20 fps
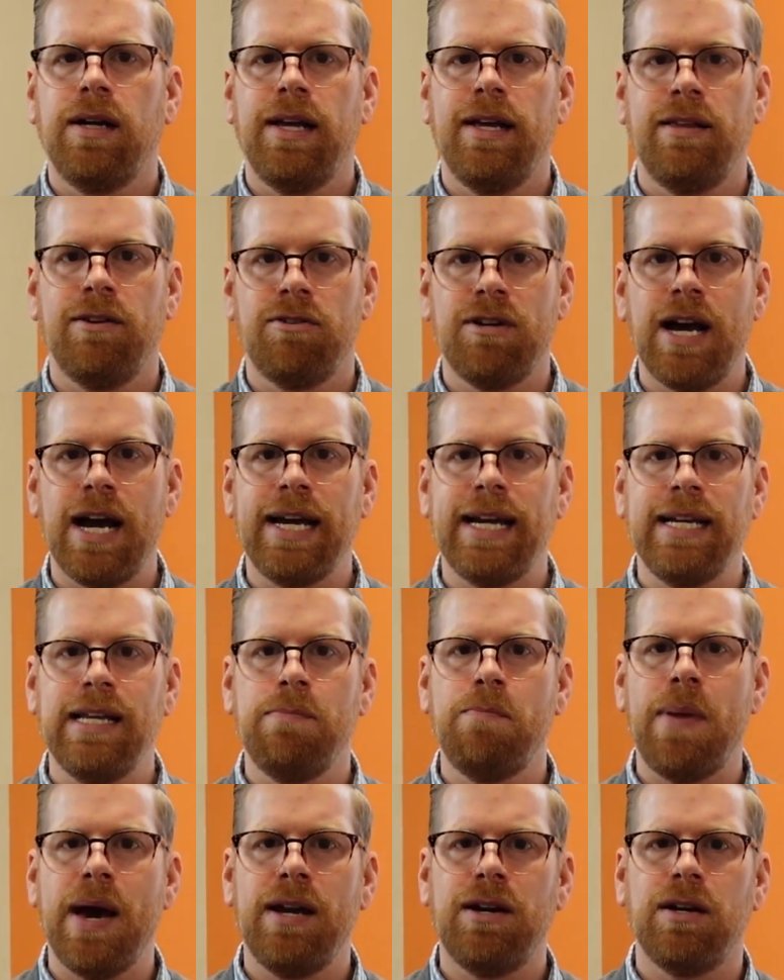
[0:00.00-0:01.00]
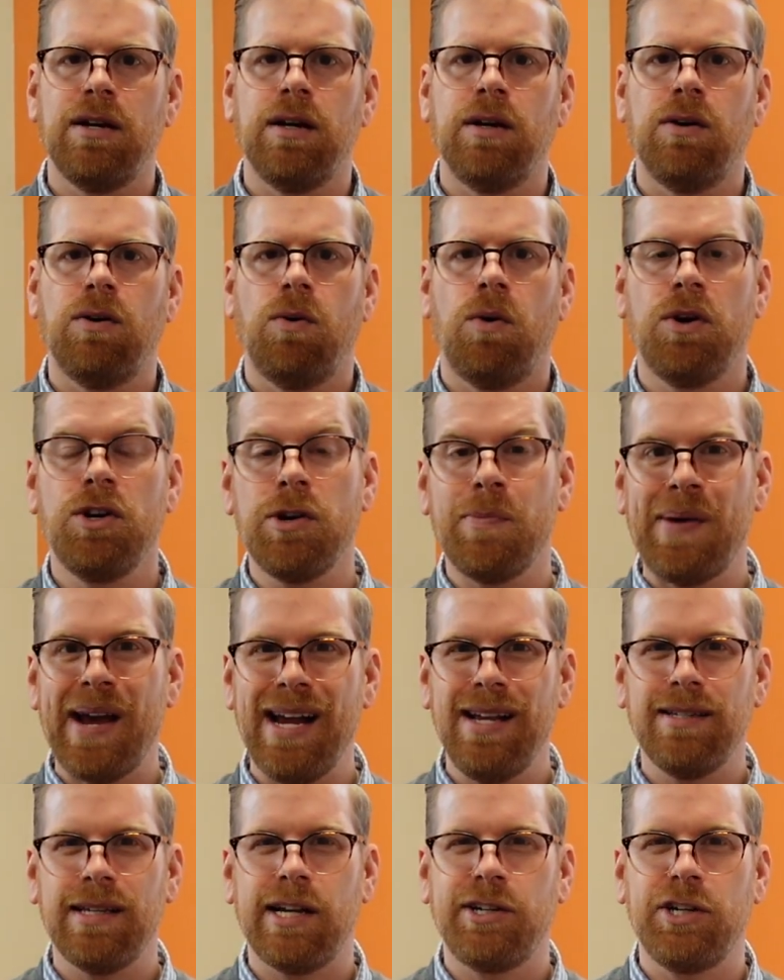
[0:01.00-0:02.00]
they're not getting better or your
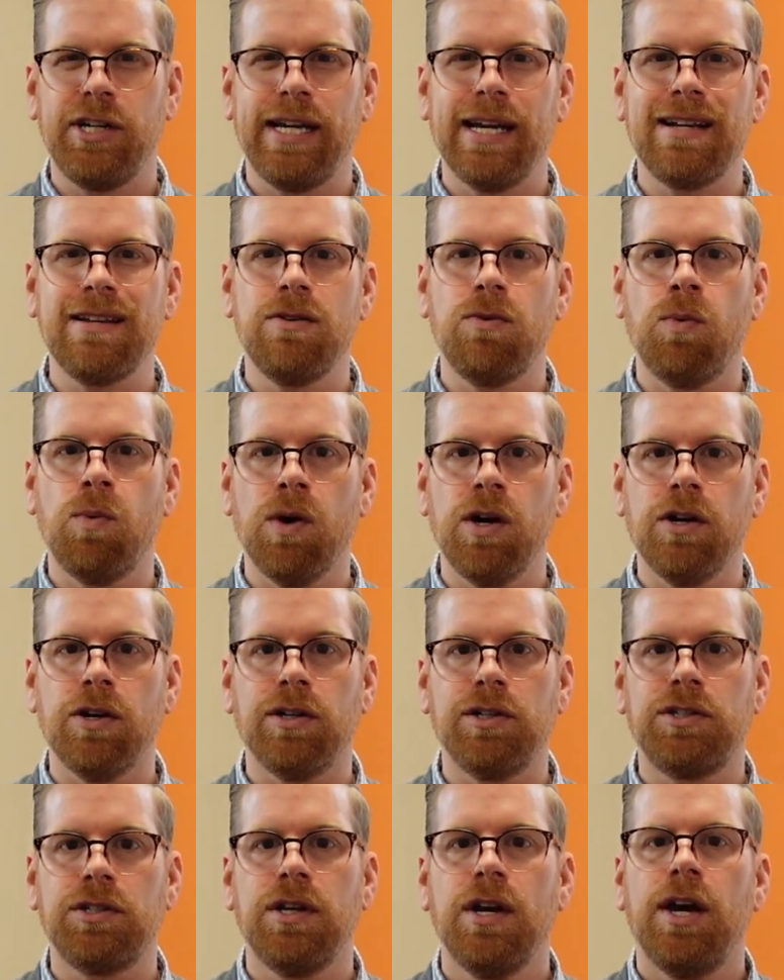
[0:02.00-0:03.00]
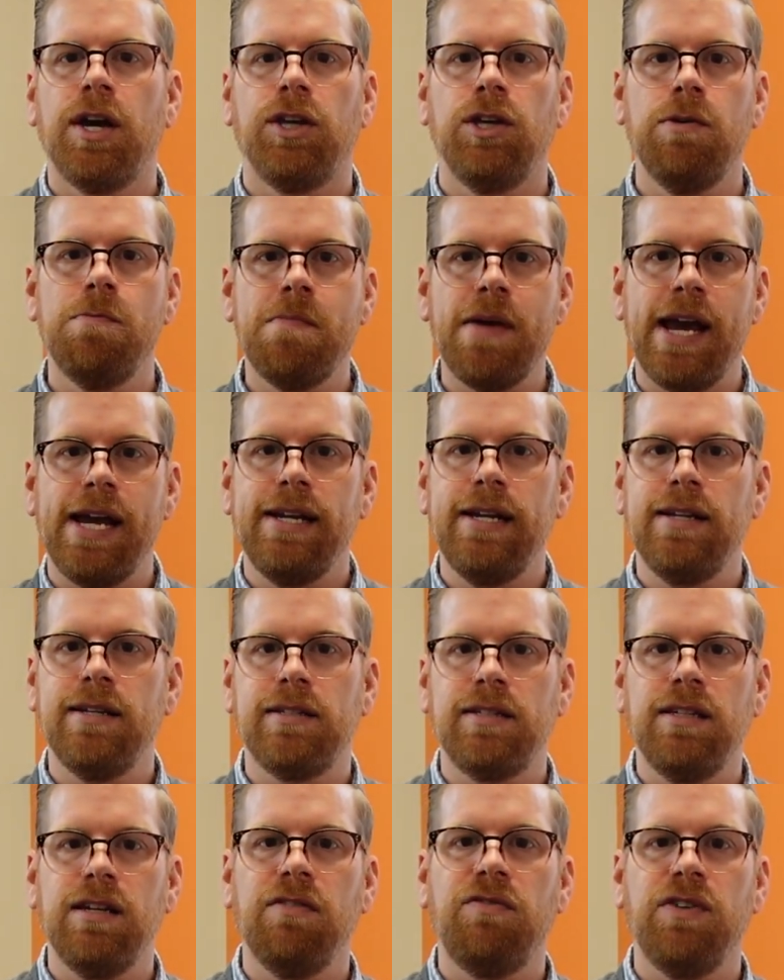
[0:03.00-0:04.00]
pain's actually getting worse, you may need to
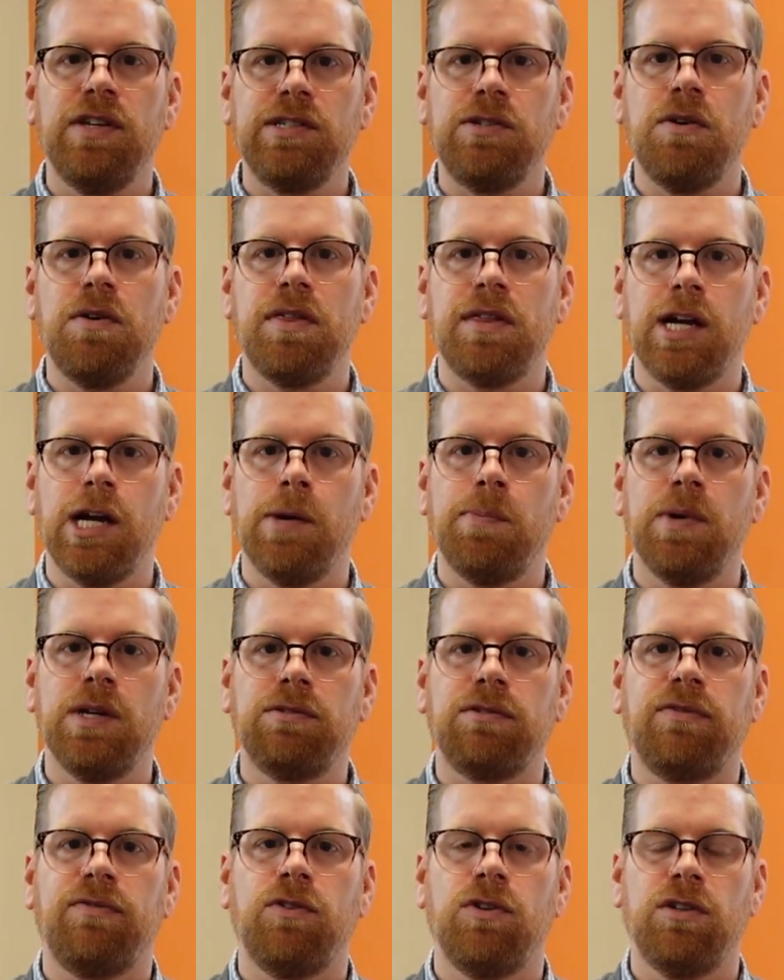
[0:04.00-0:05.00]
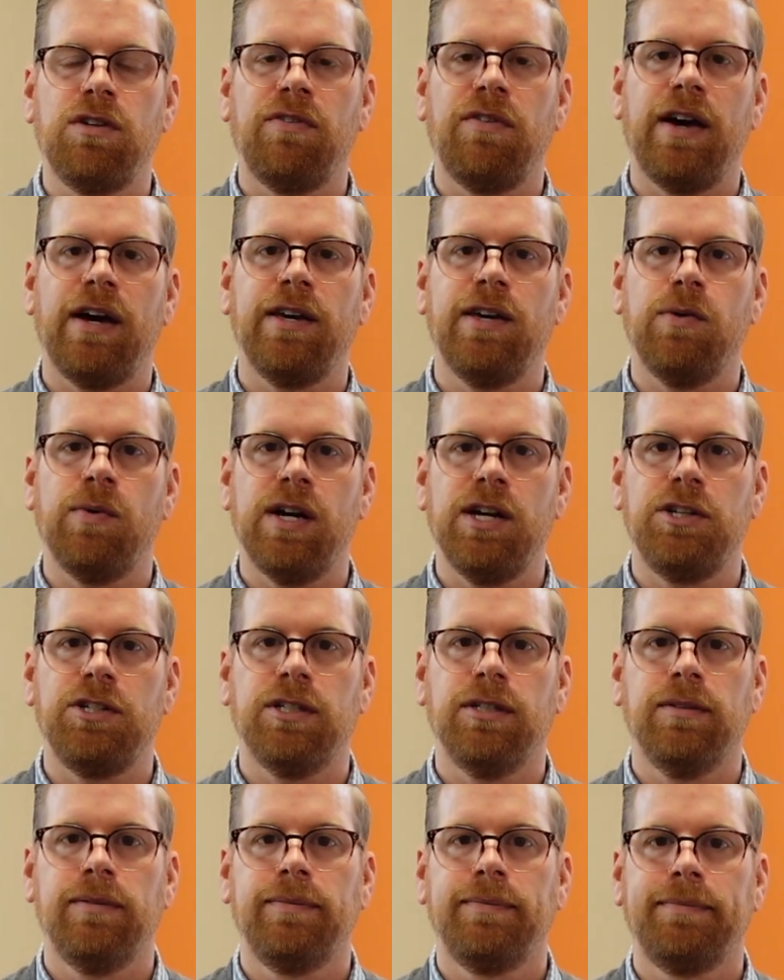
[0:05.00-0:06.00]
see a physical therapist for further
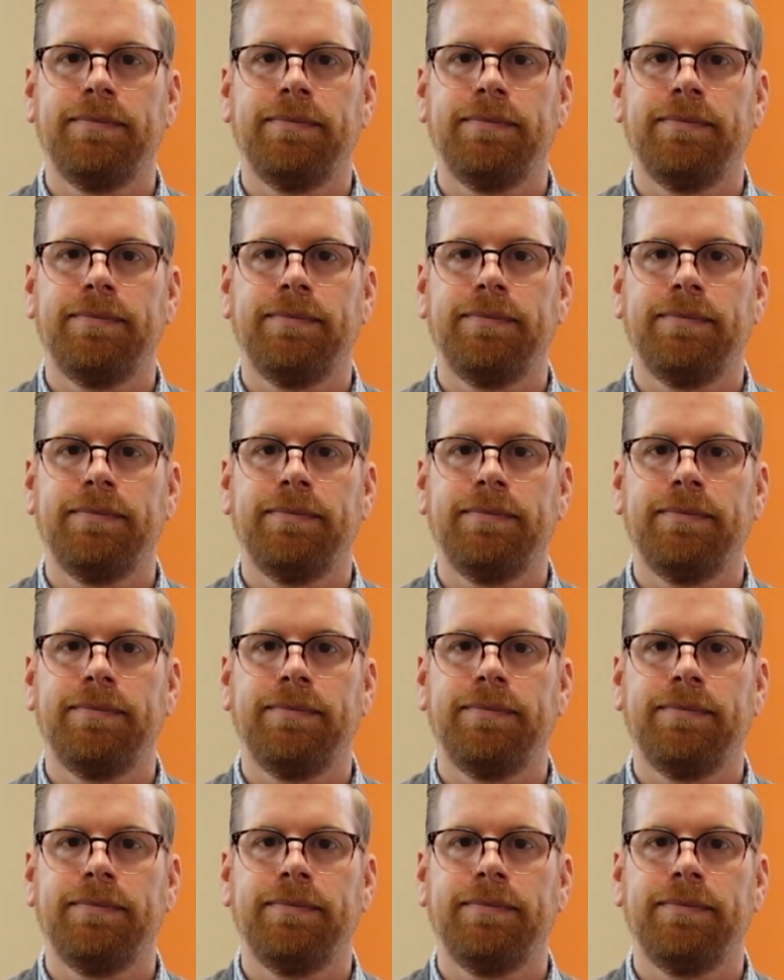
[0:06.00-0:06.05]
evaluation.